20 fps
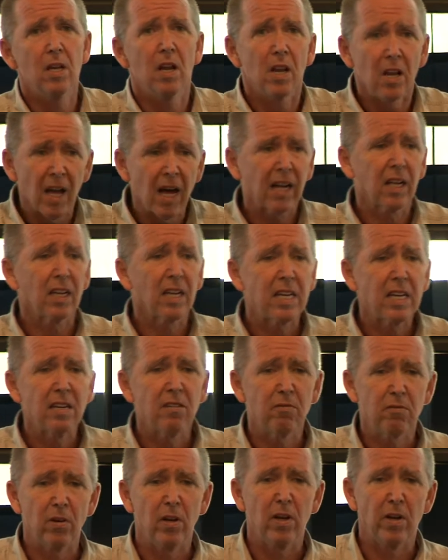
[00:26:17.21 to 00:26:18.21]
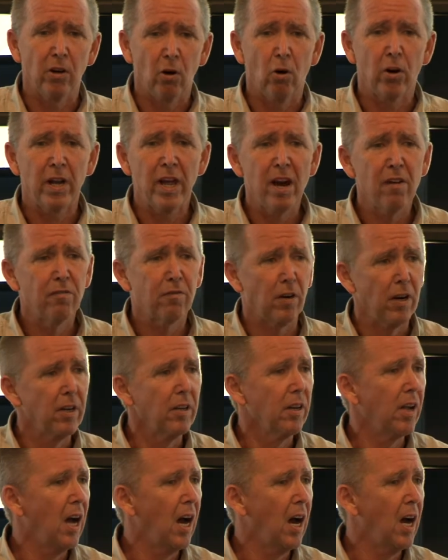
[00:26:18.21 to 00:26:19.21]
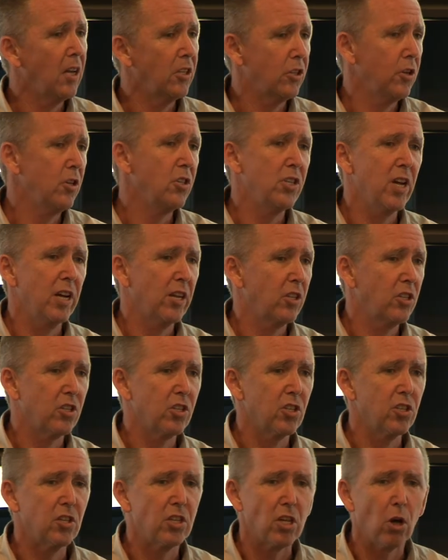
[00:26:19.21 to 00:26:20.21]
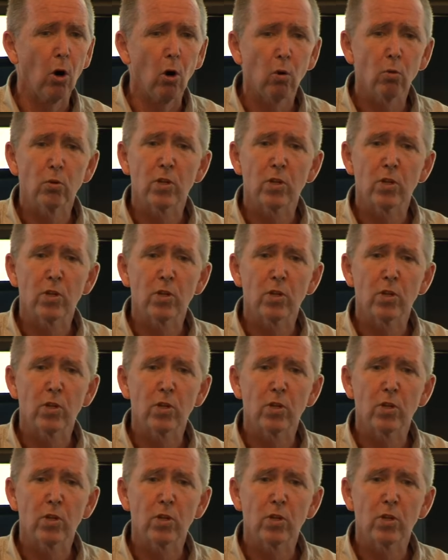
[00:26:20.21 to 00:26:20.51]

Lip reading: Luckily, on our front, it turns out it's just the old